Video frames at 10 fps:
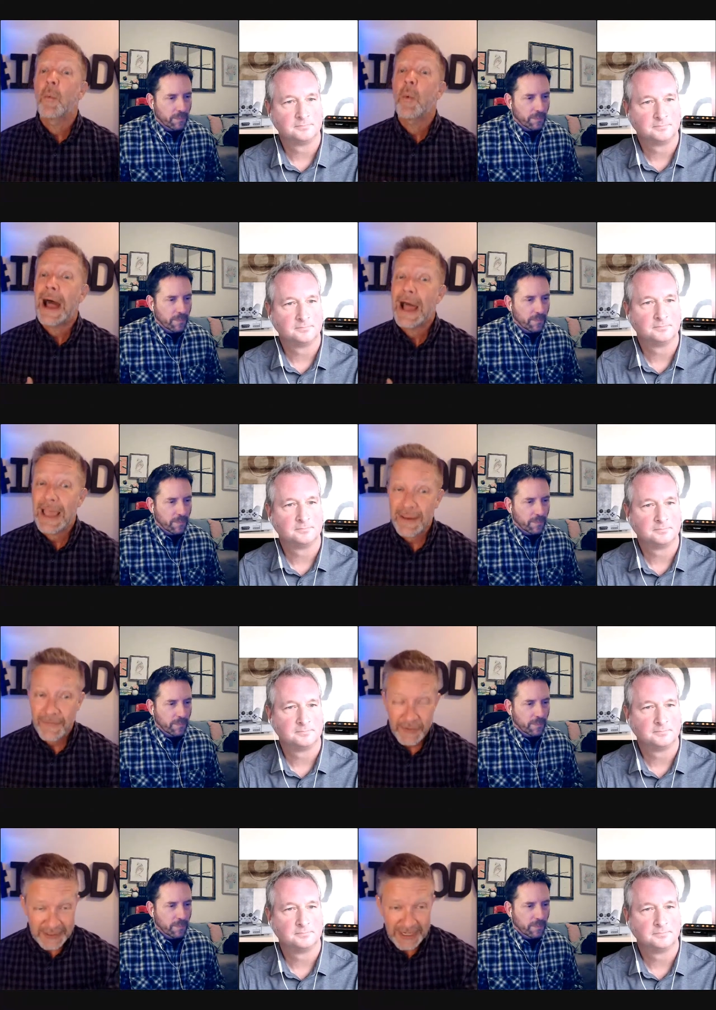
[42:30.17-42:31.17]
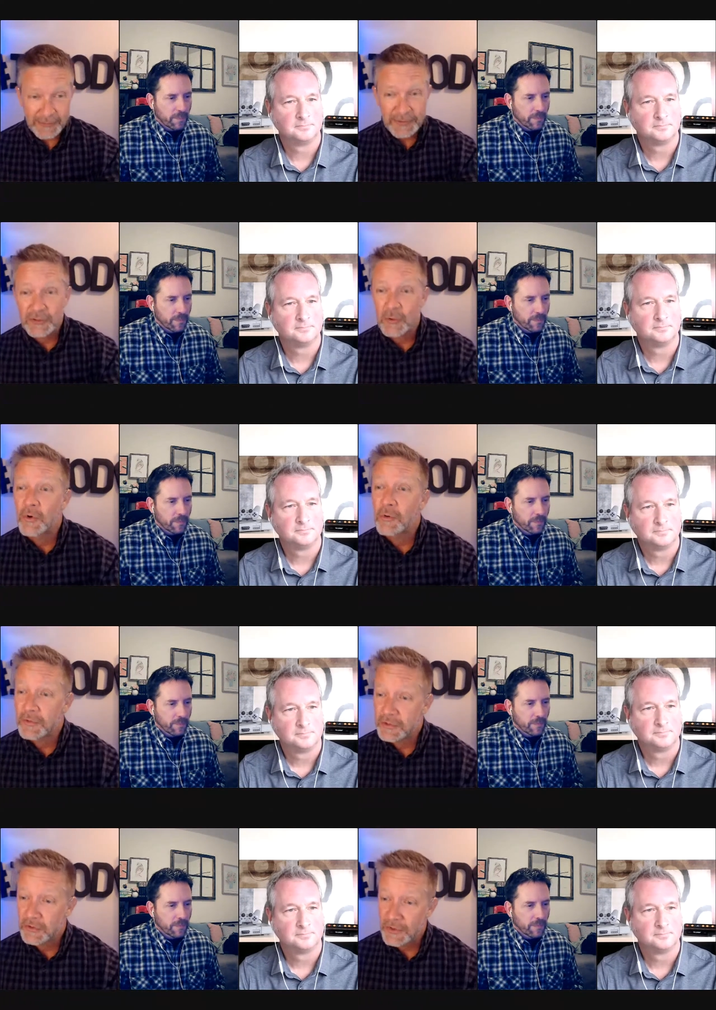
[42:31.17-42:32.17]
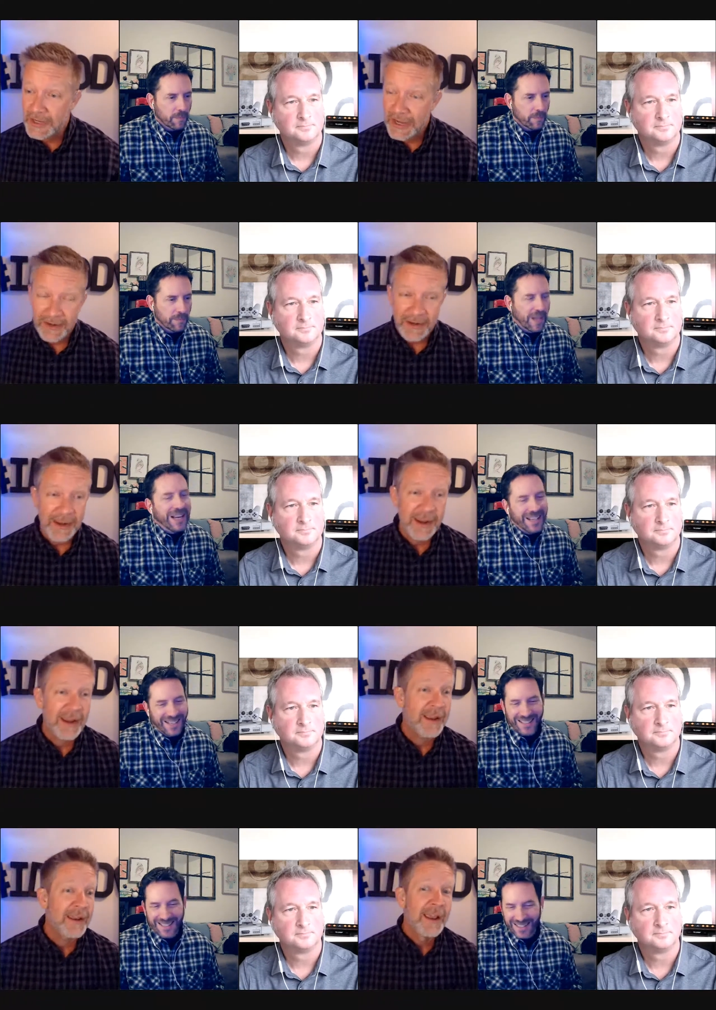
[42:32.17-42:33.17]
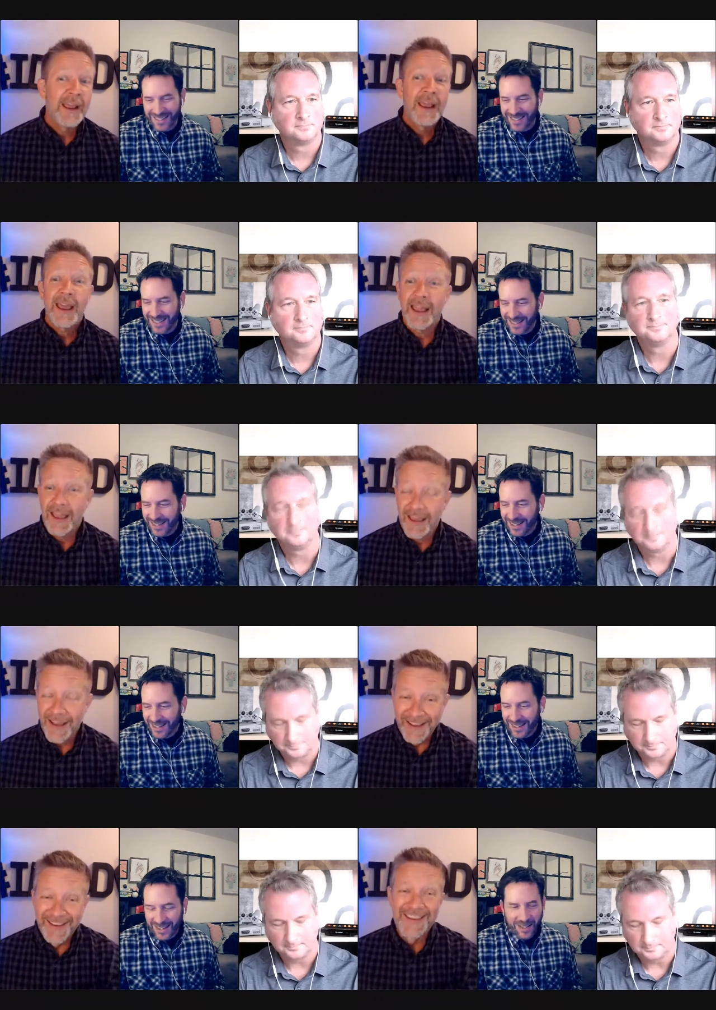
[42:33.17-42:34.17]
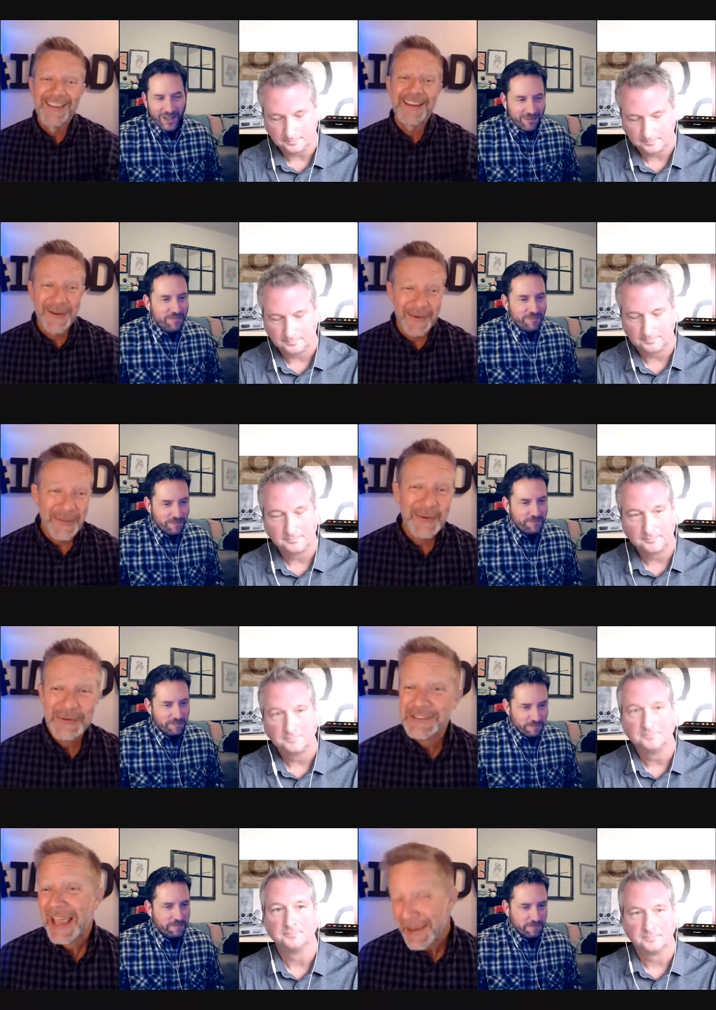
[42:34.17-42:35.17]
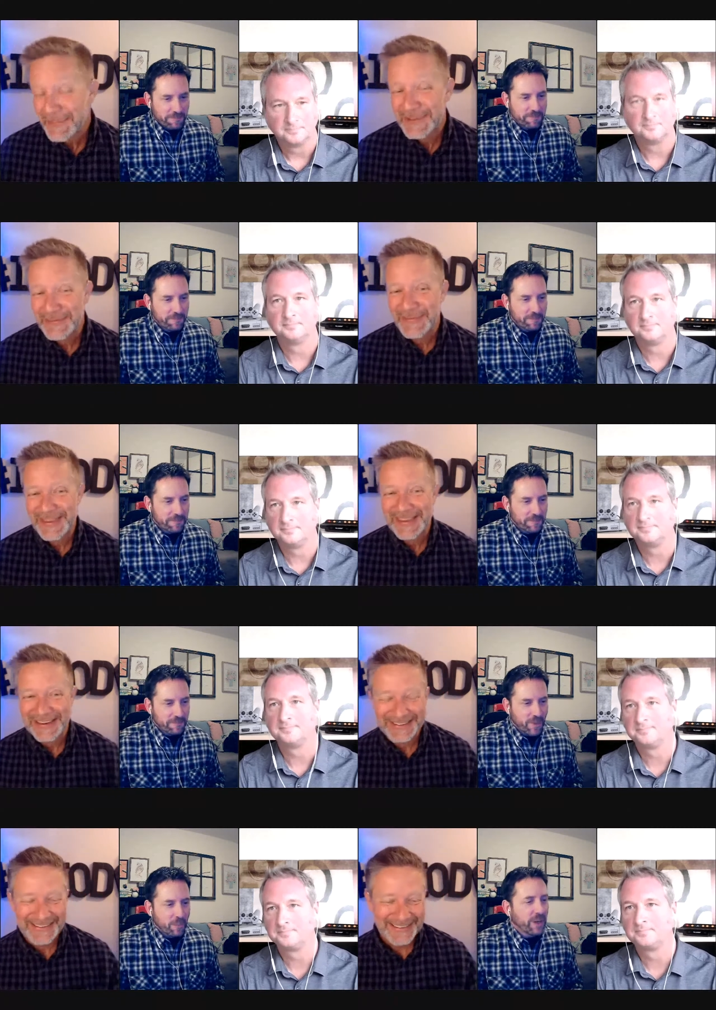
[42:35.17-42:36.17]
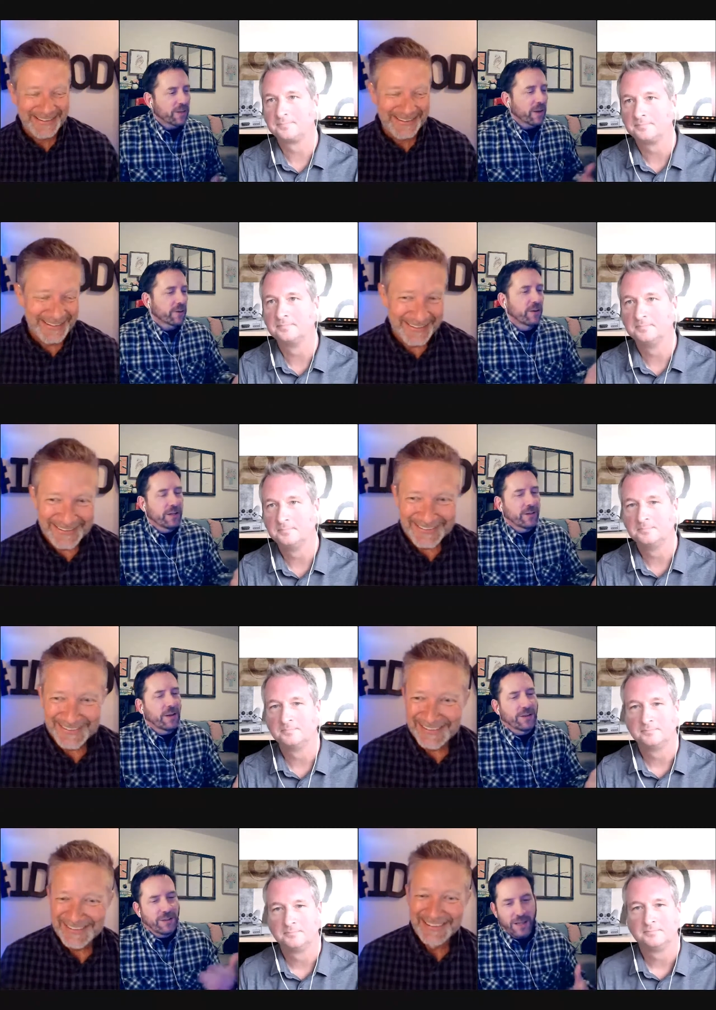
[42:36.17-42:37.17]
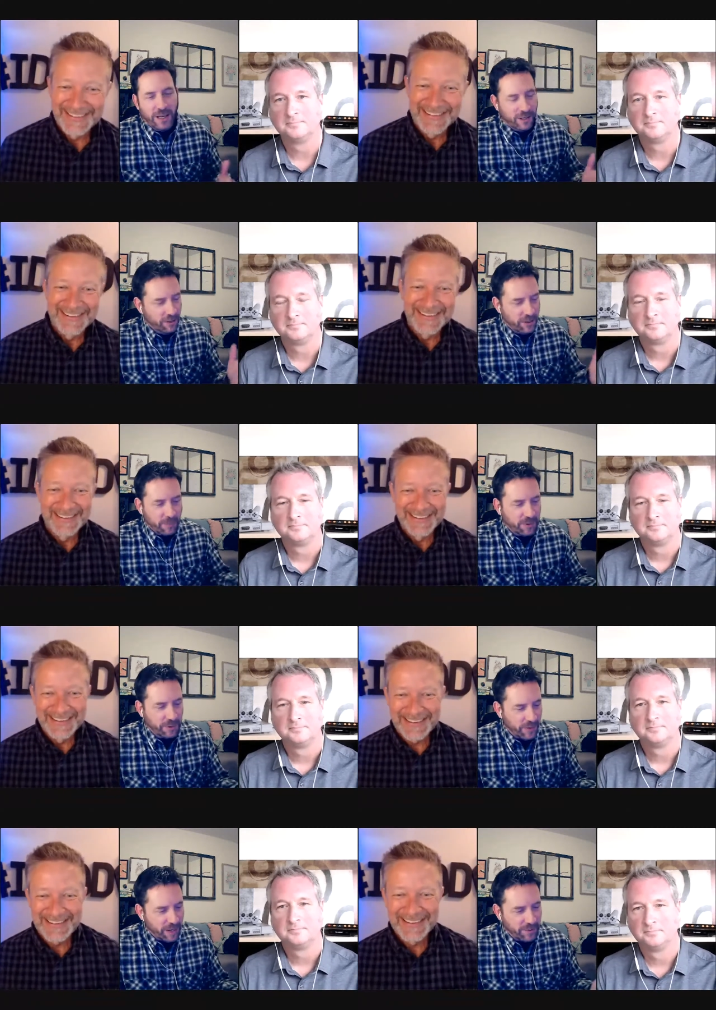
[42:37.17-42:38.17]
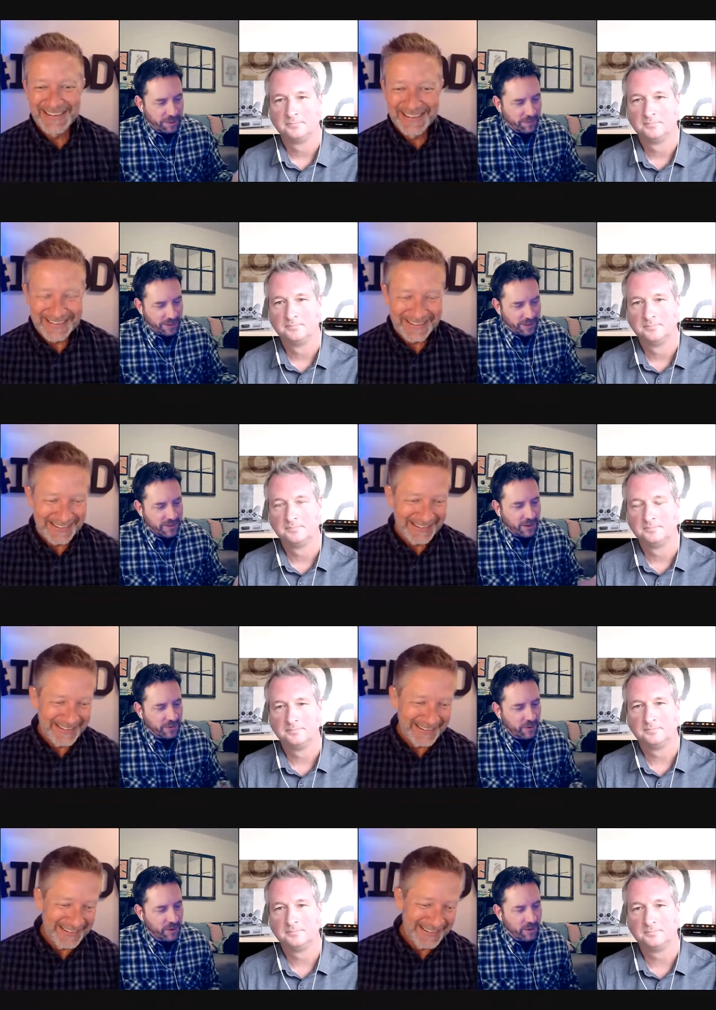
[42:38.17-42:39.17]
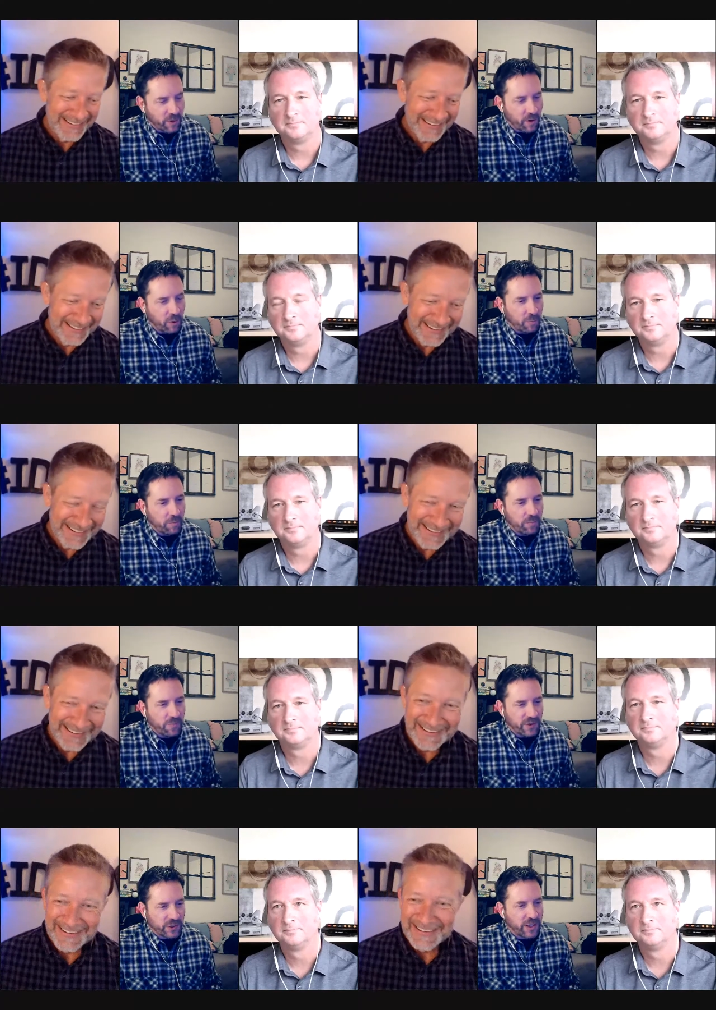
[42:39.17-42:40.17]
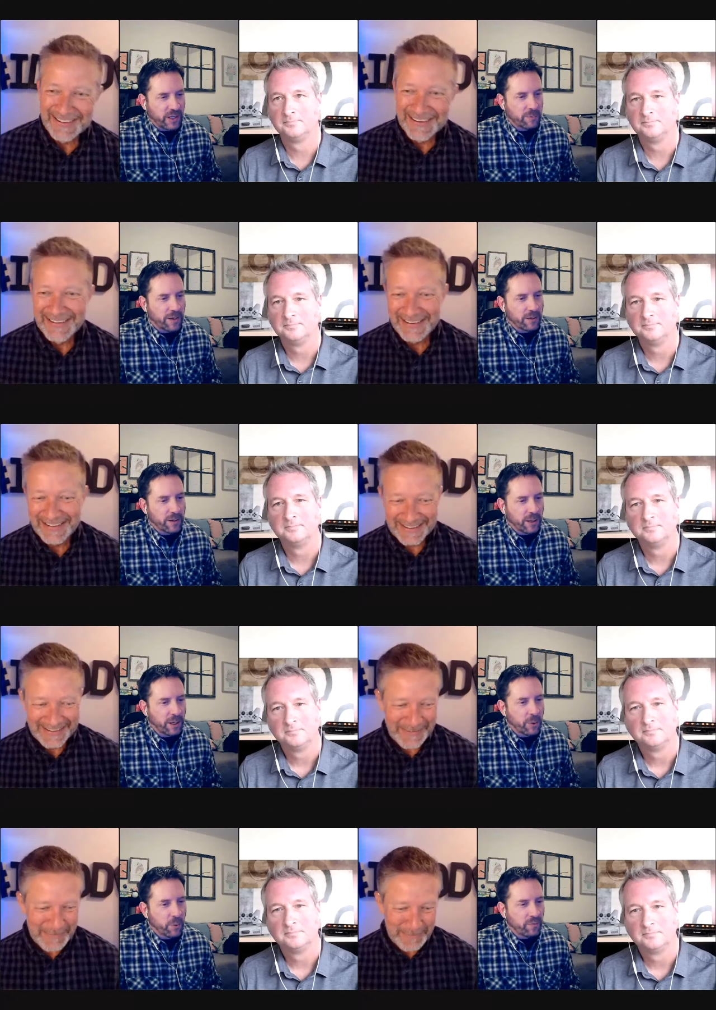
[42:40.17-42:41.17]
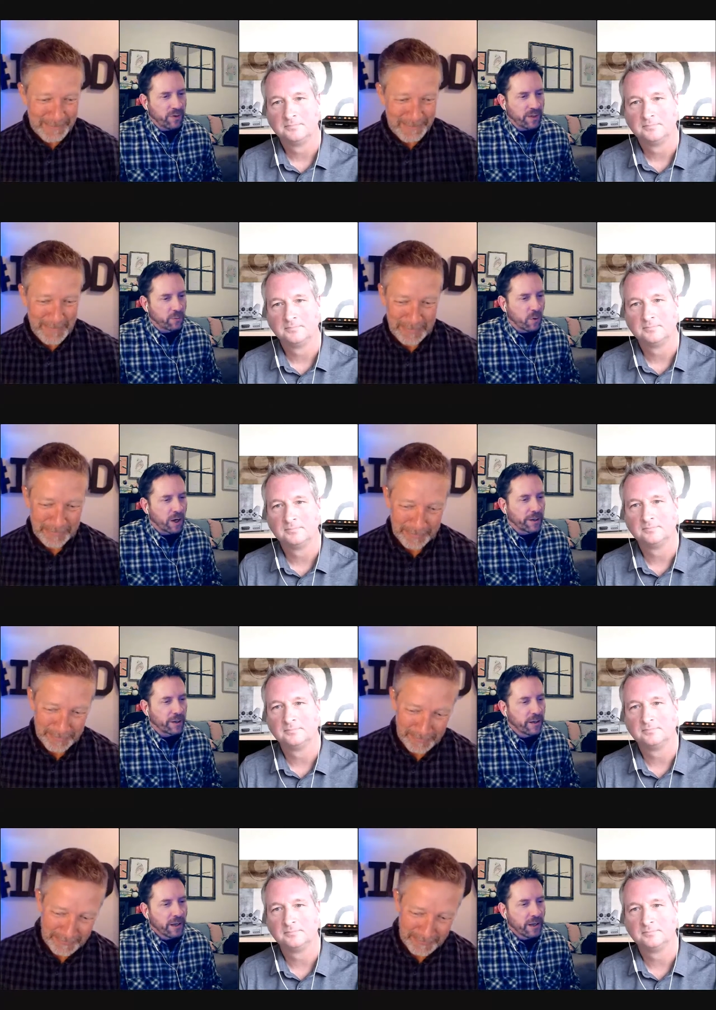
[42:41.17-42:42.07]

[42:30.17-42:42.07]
Speaker 1: why, for example, SCORM was created and you know, those types of things.
Speaker 2: But it's also, yeah, you're absolutely right, Brent. I mean, it's also the whole fish thing about, you know, who invented water.